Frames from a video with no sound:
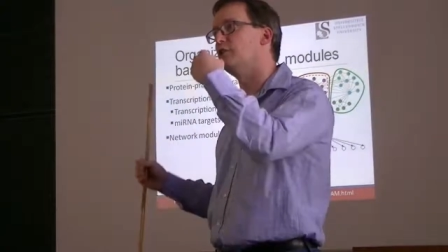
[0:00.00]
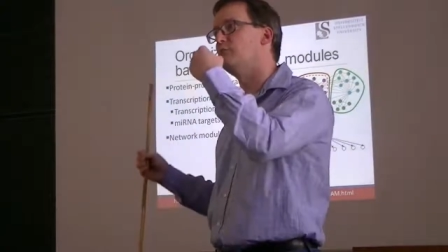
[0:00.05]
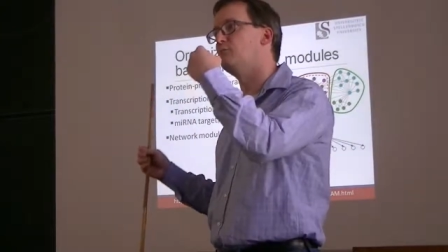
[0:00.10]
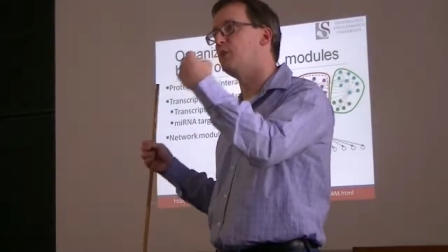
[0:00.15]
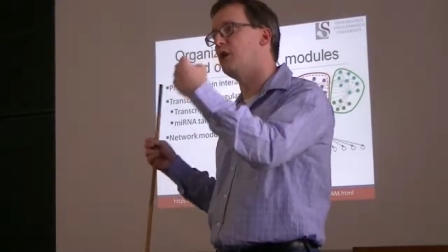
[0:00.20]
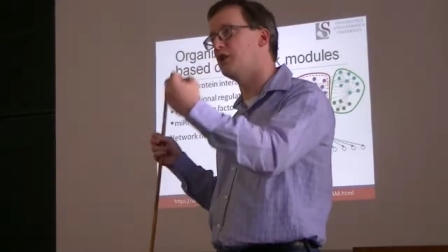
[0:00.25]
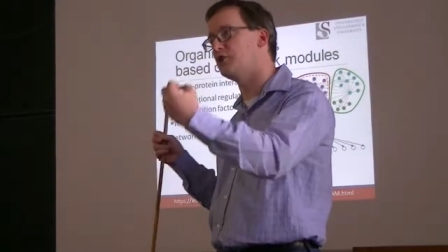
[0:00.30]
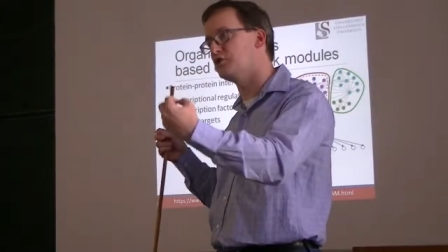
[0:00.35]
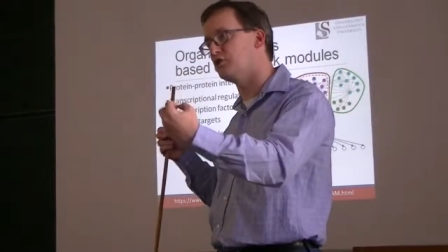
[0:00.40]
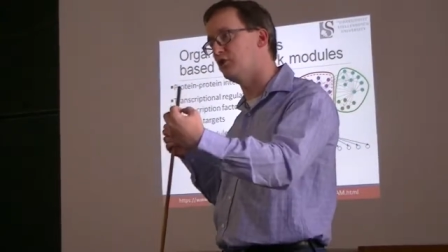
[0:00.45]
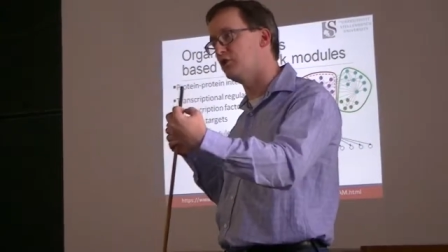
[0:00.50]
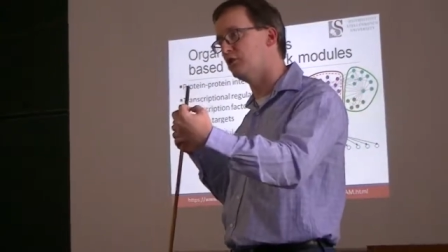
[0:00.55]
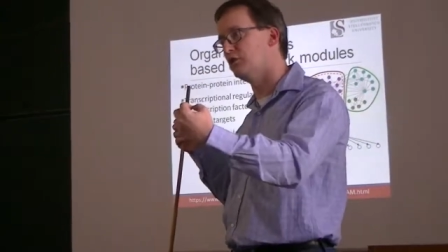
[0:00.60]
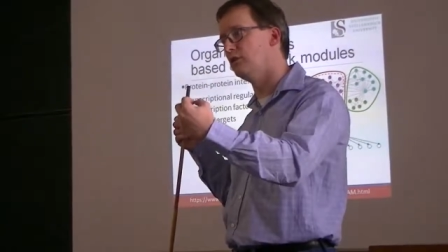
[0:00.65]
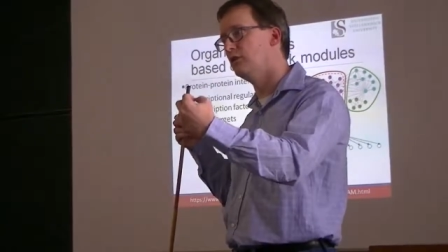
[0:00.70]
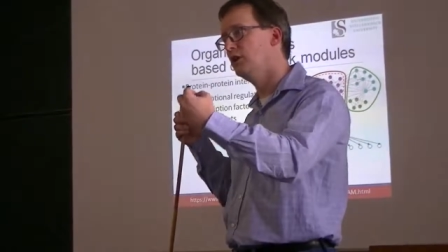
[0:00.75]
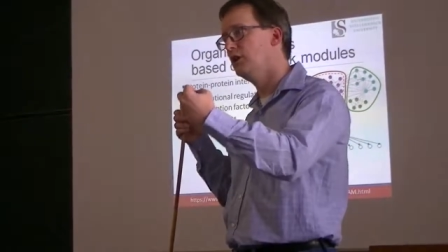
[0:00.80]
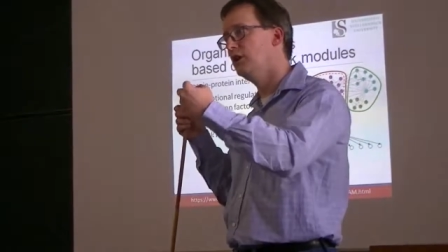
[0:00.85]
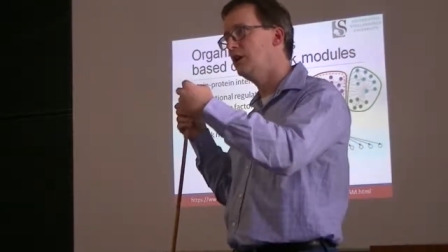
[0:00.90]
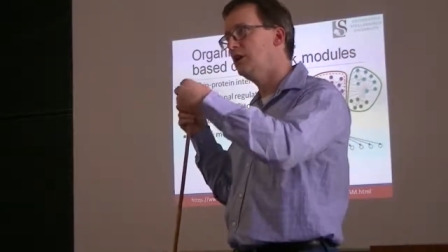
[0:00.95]
and
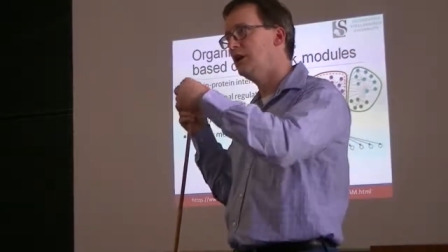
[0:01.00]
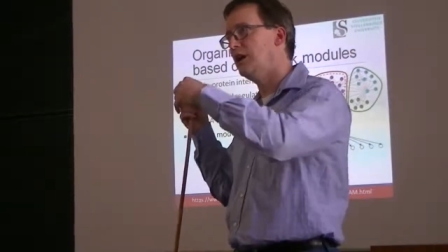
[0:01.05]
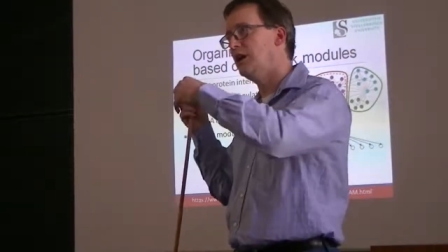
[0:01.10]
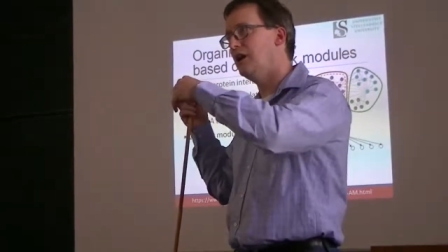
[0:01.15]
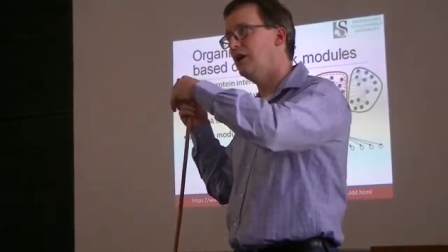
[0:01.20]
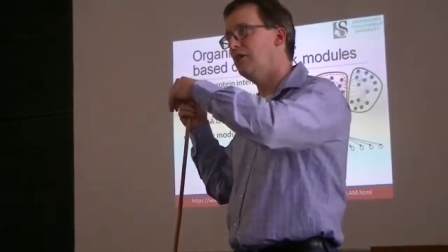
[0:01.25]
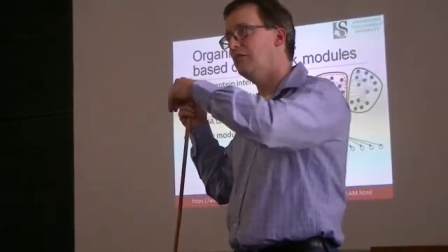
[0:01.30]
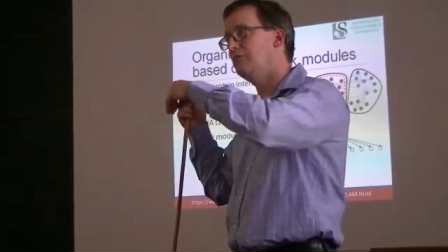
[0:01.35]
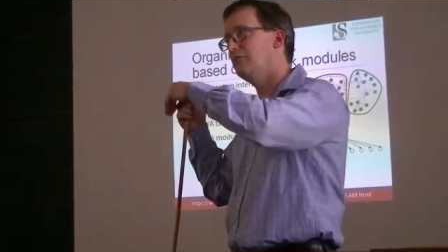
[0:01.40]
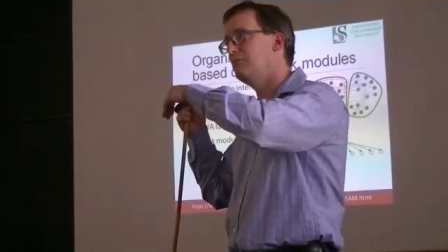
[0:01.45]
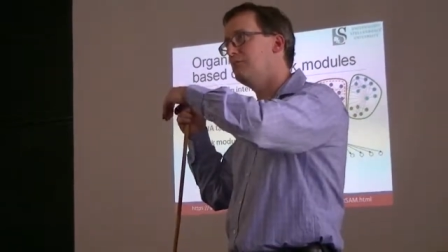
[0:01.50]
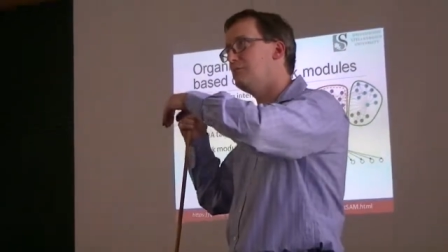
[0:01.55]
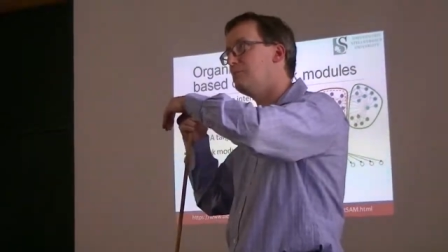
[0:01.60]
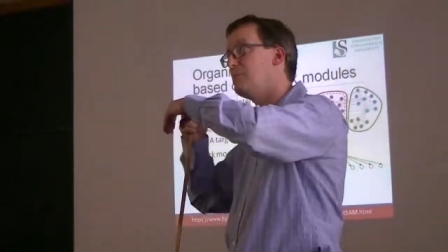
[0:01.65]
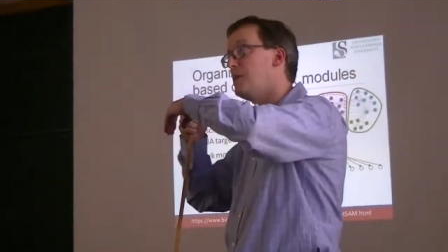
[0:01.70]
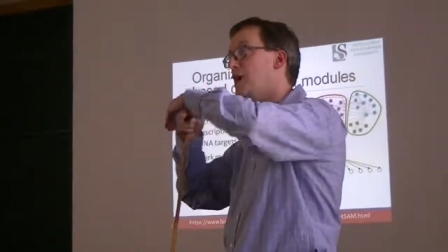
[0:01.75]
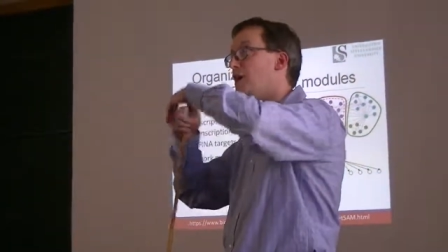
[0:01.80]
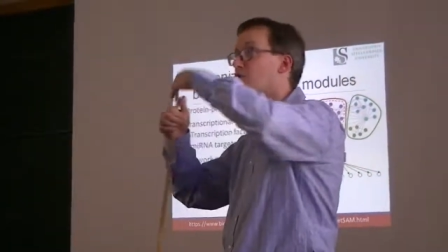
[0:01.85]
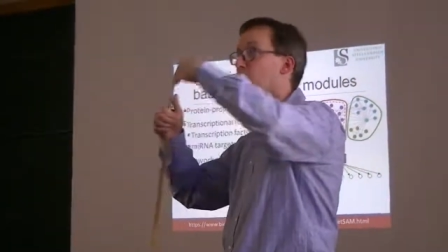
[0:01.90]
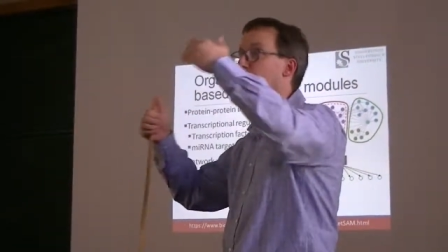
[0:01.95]
modular
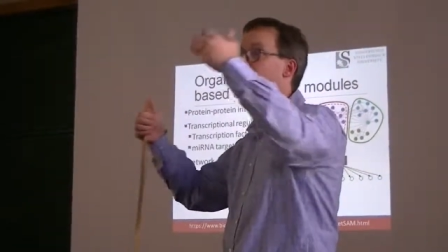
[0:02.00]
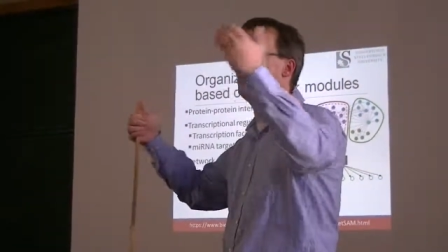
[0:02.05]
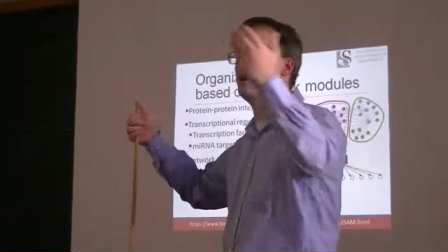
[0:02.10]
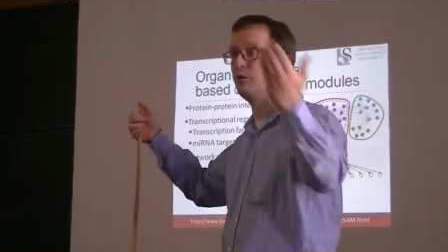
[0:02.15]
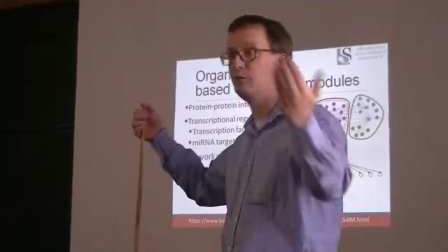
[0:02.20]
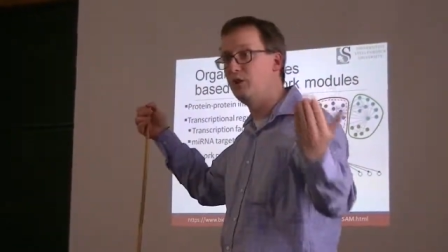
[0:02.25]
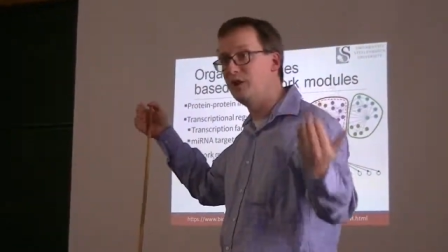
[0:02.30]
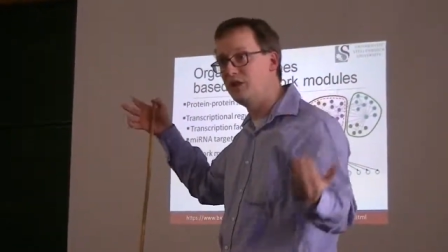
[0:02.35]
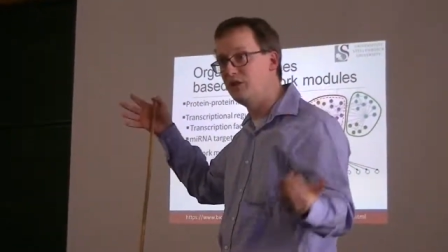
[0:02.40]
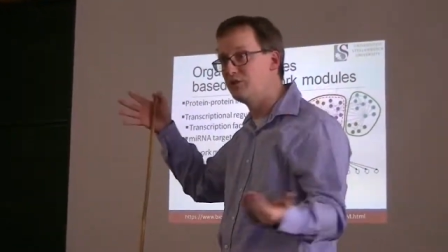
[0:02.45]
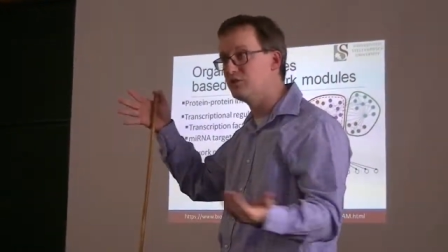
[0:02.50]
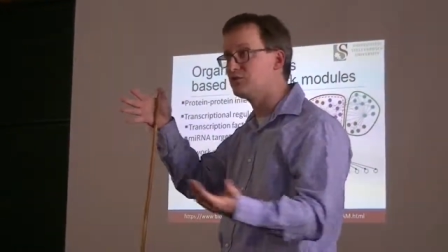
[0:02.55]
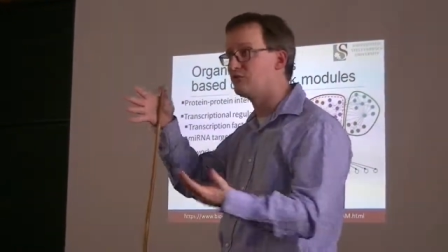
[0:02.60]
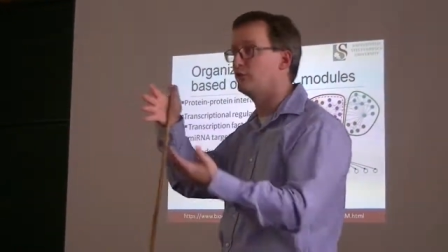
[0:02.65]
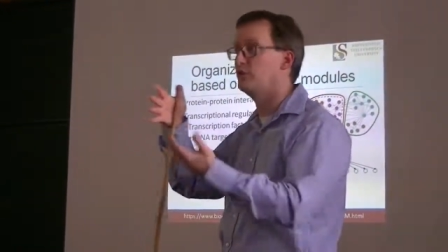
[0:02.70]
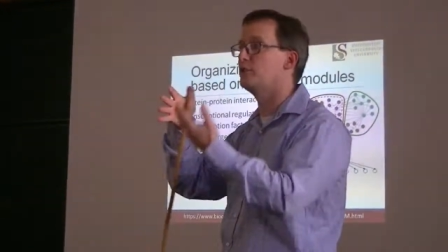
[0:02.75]
model that we use for